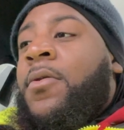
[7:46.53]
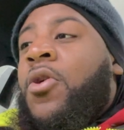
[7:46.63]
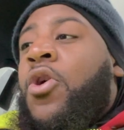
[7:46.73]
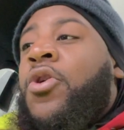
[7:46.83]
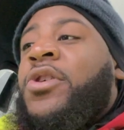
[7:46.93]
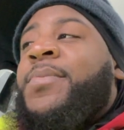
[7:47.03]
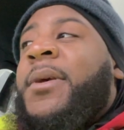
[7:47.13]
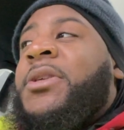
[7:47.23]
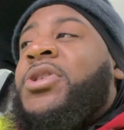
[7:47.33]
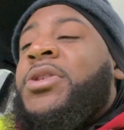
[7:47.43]
Errol
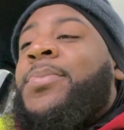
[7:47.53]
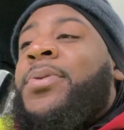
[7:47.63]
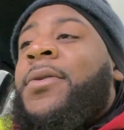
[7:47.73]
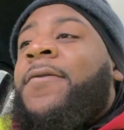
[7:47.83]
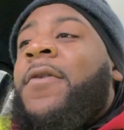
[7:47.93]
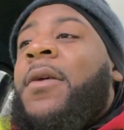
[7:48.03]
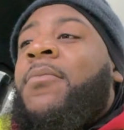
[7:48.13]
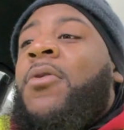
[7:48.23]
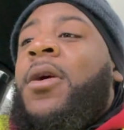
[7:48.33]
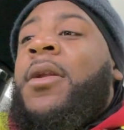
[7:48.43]
Spence just put Frank
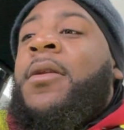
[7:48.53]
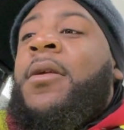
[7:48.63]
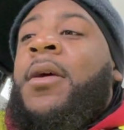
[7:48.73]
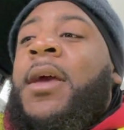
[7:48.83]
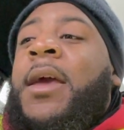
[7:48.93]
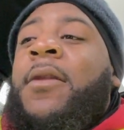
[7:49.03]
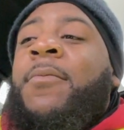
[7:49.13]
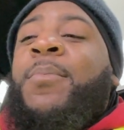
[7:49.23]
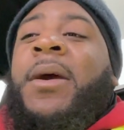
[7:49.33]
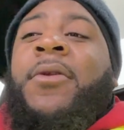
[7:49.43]
Martin in a
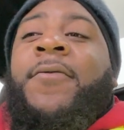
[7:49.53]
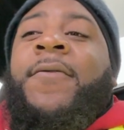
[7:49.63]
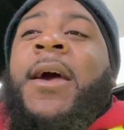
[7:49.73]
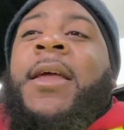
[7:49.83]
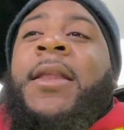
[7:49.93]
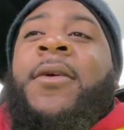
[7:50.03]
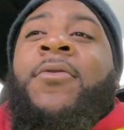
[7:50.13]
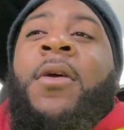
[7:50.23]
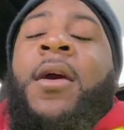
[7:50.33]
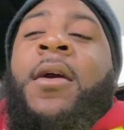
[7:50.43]
better fight
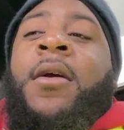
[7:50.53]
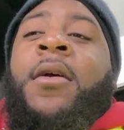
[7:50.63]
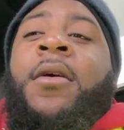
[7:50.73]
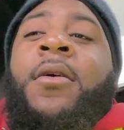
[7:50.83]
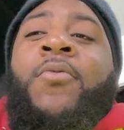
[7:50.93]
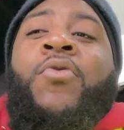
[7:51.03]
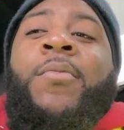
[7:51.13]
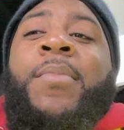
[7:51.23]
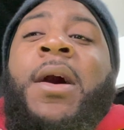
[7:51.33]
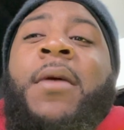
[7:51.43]
than
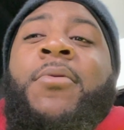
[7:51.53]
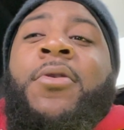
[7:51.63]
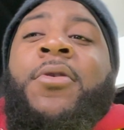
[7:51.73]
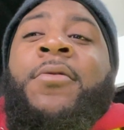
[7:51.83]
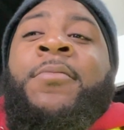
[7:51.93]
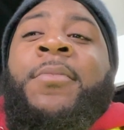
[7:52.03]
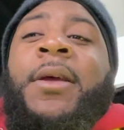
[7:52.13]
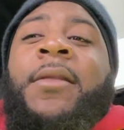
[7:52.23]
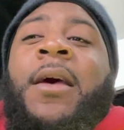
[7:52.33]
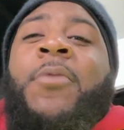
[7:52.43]
what Bob Arum
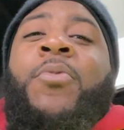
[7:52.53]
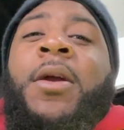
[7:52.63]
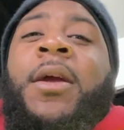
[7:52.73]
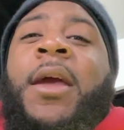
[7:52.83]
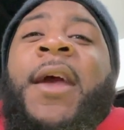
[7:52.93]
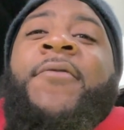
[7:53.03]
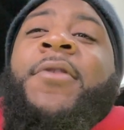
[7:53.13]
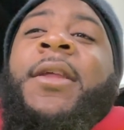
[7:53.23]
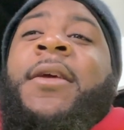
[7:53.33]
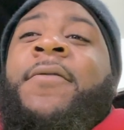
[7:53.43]
and Top Rank ever
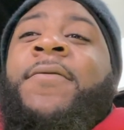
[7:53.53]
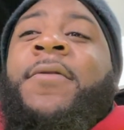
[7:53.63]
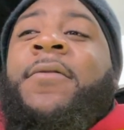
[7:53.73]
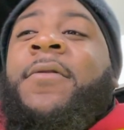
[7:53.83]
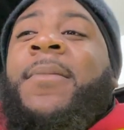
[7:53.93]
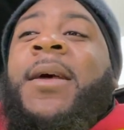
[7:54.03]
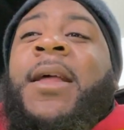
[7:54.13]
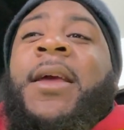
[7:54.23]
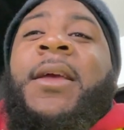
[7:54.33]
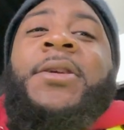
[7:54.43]
did for somebody
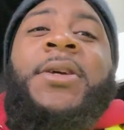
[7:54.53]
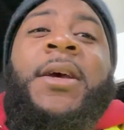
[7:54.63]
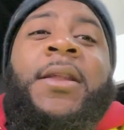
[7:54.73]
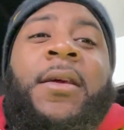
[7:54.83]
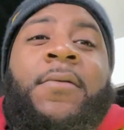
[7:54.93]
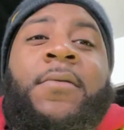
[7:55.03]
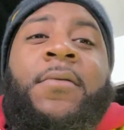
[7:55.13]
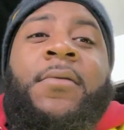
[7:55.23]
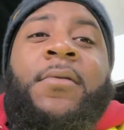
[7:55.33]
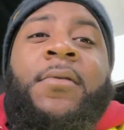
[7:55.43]
like Keshawn Davis.
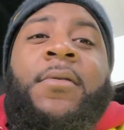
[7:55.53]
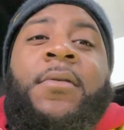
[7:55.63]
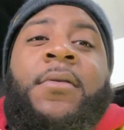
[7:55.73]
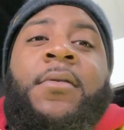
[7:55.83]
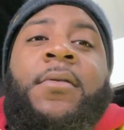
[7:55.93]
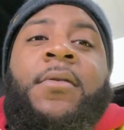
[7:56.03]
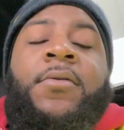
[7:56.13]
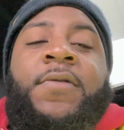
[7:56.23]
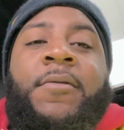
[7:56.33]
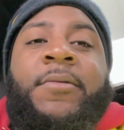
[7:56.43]

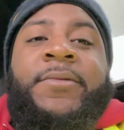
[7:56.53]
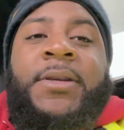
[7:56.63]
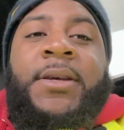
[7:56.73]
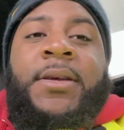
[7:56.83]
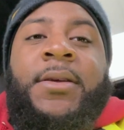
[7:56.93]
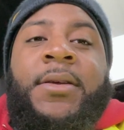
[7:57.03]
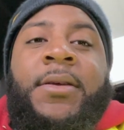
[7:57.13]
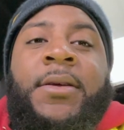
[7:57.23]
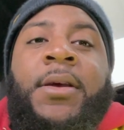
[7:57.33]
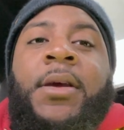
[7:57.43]
You see what I'm saying?
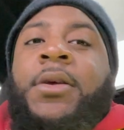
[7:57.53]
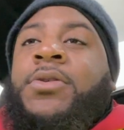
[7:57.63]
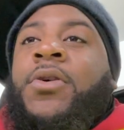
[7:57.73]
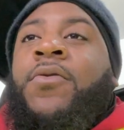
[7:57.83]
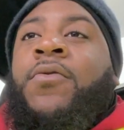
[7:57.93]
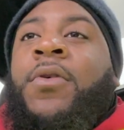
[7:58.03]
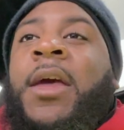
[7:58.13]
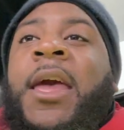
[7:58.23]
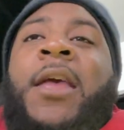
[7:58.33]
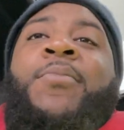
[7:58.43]
So,
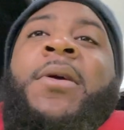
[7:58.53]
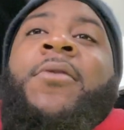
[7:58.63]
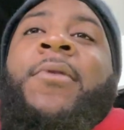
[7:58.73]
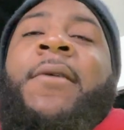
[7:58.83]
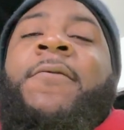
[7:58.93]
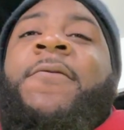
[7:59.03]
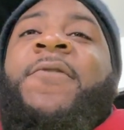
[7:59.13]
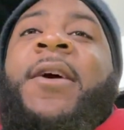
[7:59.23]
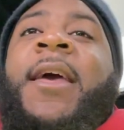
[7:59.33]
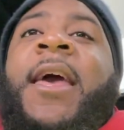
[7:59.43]
and he been around for
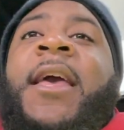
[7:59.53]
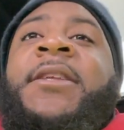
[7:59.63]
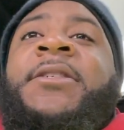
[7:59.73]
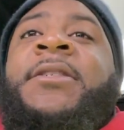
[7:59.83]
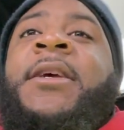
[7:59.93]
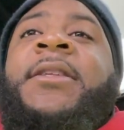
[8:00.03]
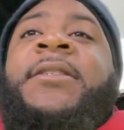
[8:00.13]
fucking ages.